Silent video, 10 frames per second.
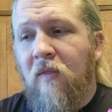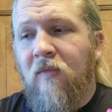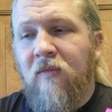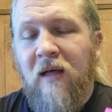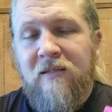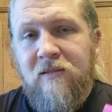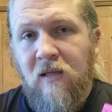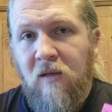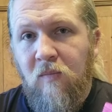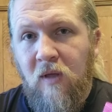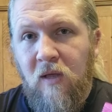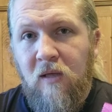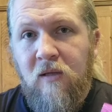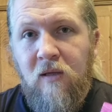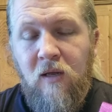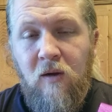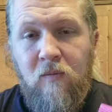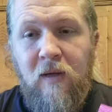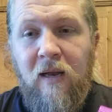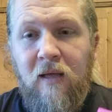that sling being
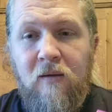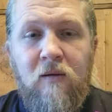not a